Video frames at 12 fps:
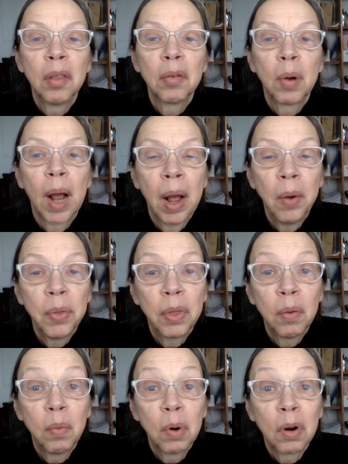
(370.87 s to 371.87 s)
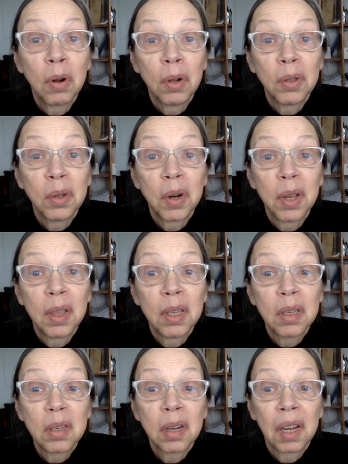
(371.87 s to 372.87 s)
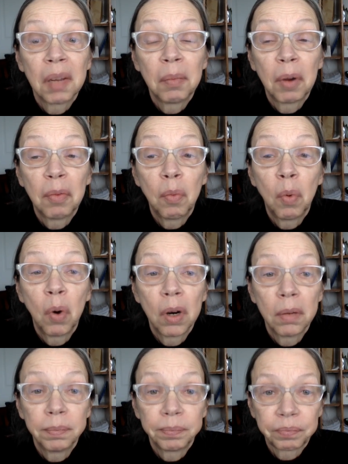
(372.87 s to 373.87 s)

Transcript: throughout the world during this time of war.